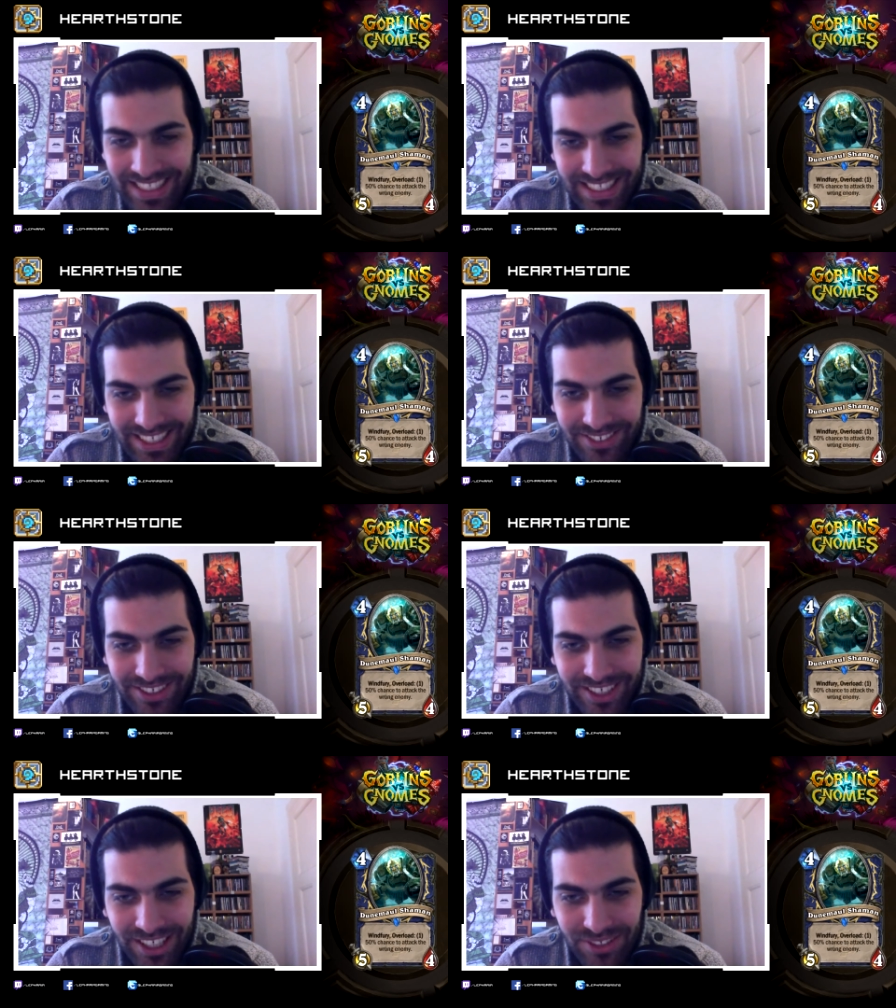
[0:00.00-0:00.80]
That's
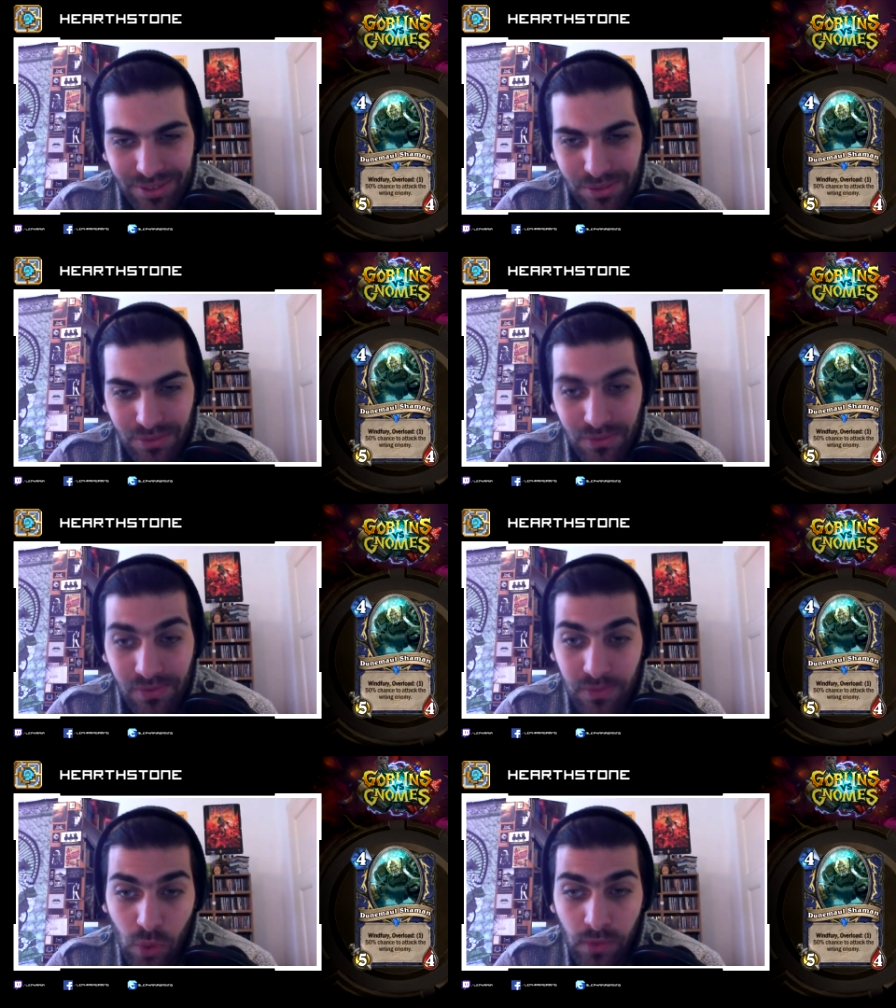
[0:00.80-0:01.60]
very nice.
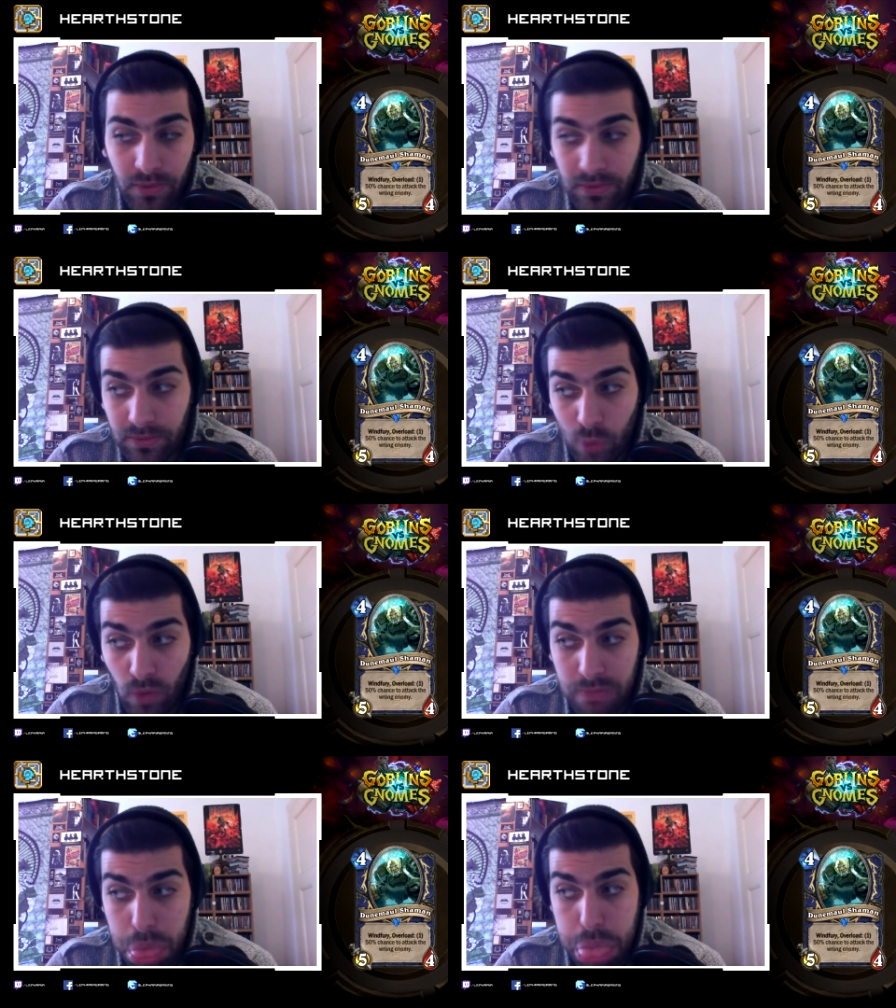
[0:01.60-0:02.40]

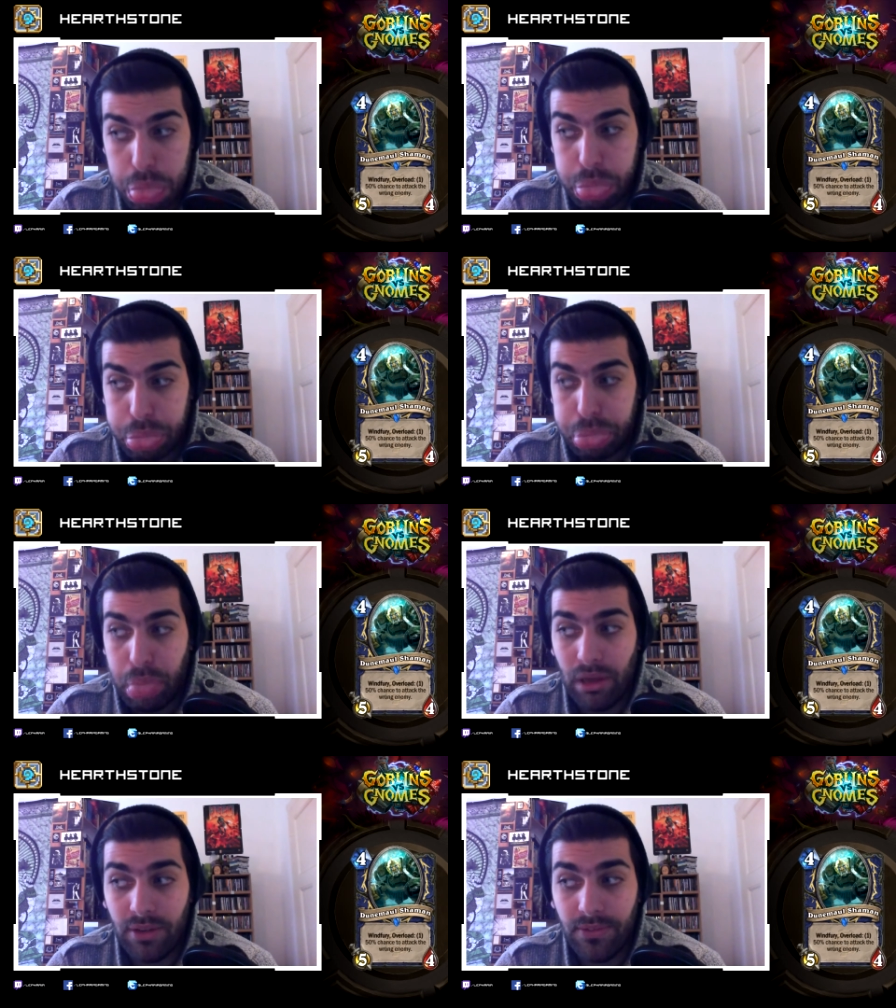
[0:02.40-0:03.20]

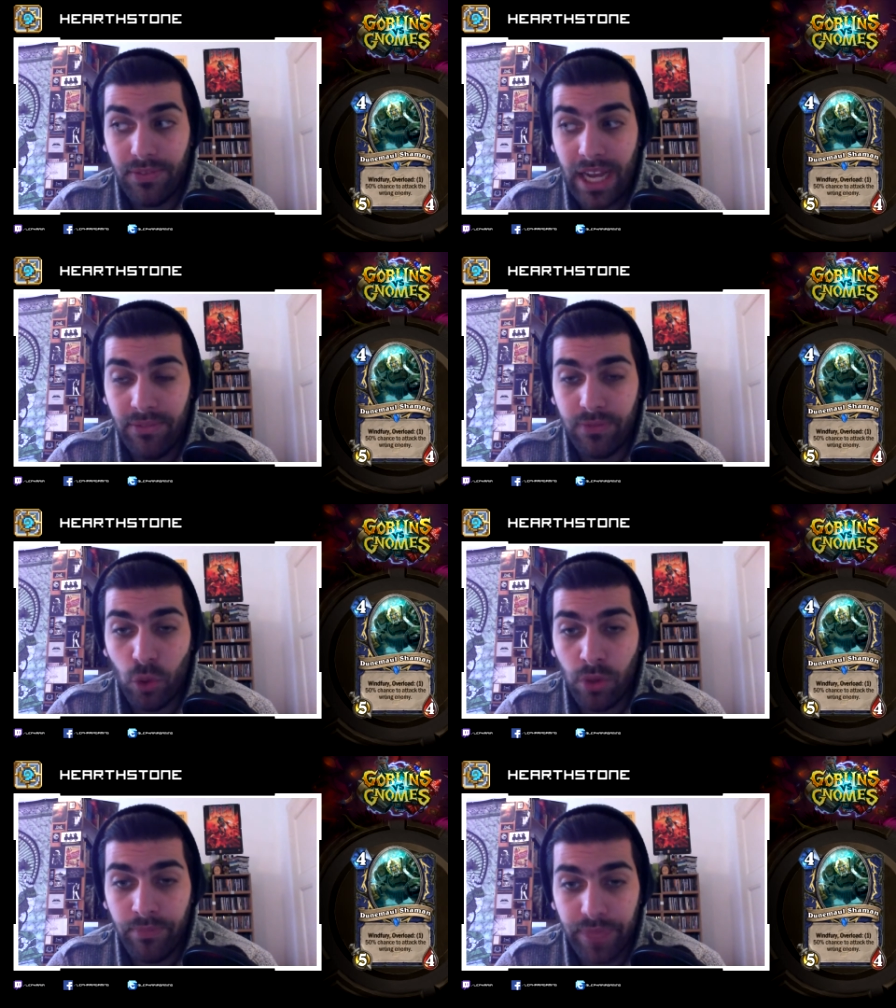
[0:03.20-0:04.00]

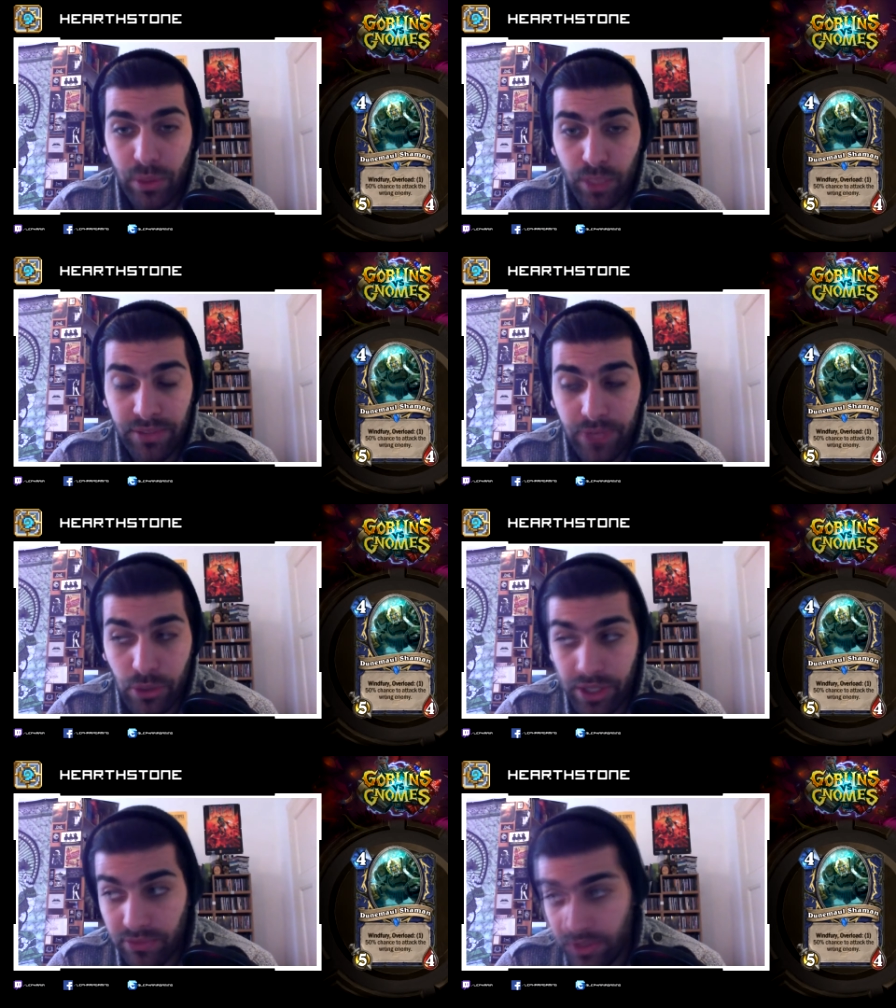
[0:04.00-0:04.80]
5/4 Wind
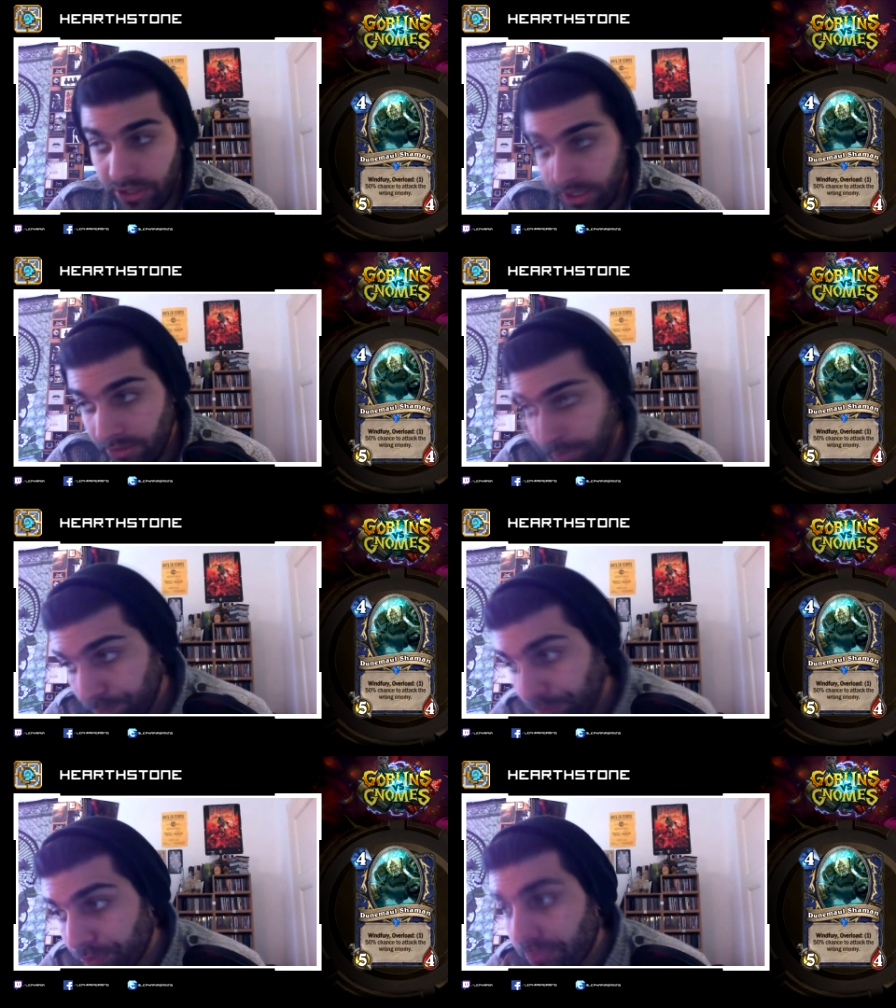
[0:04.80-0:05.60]
Fury is very nice,
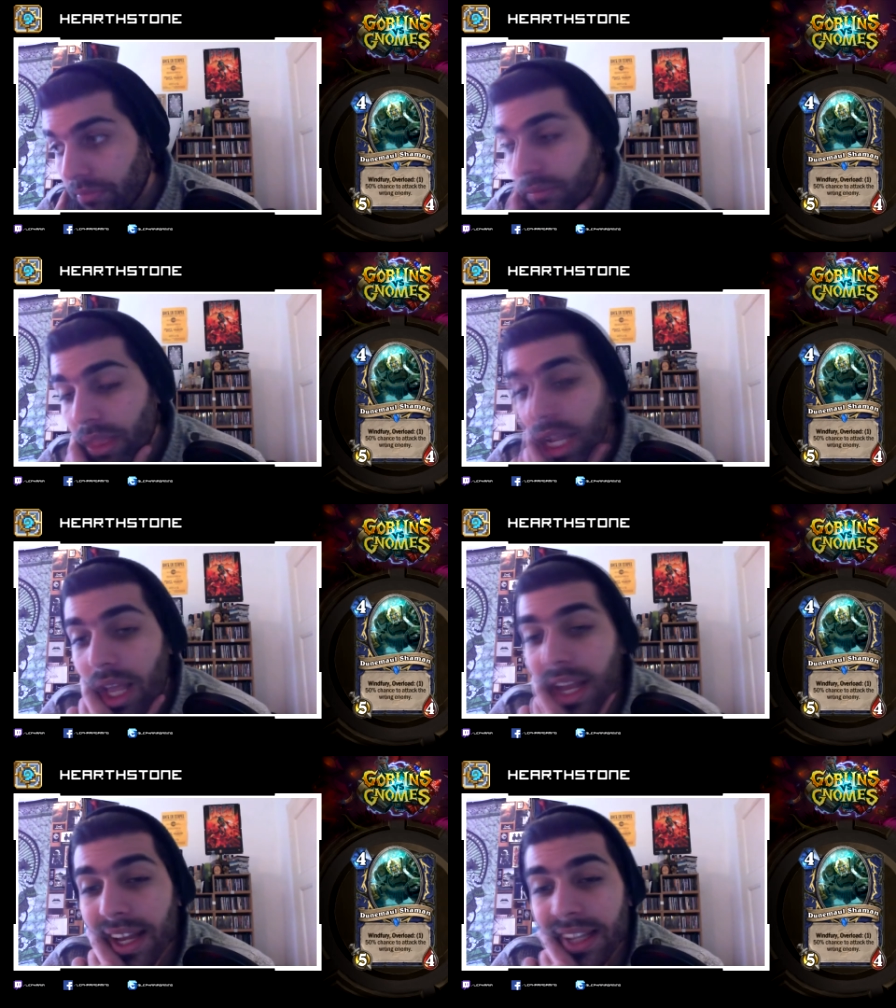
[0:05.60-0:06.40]

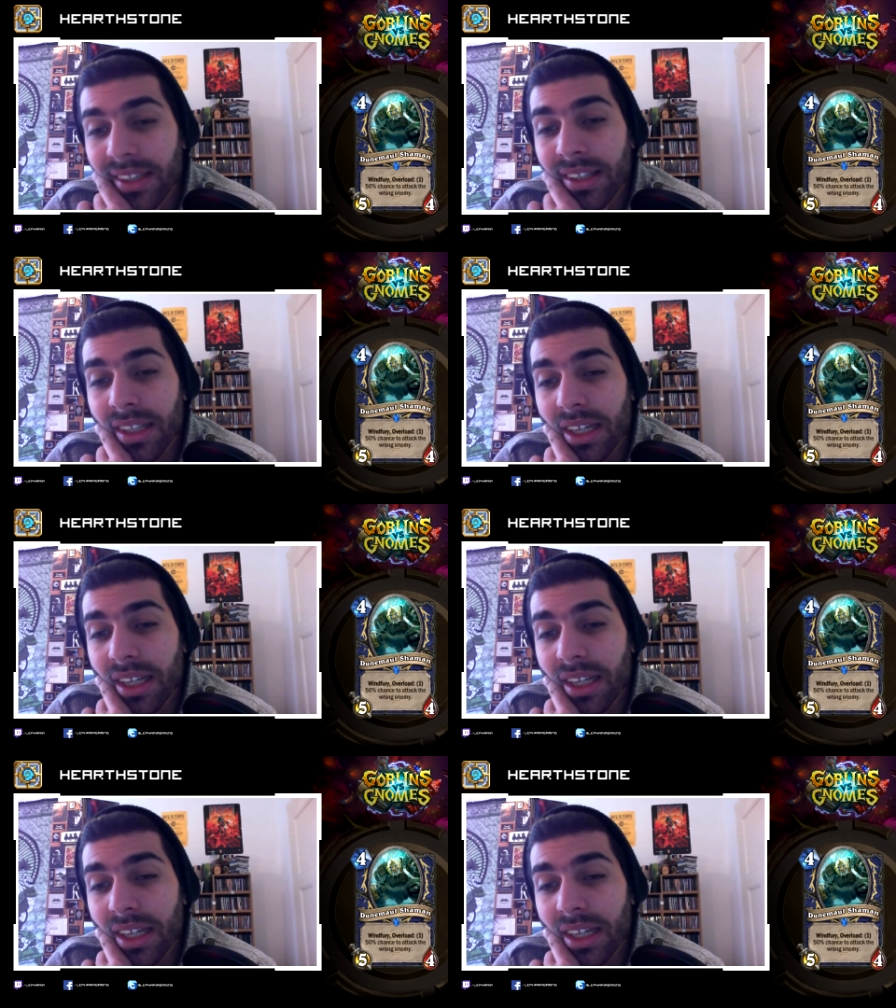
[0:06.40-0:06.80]
and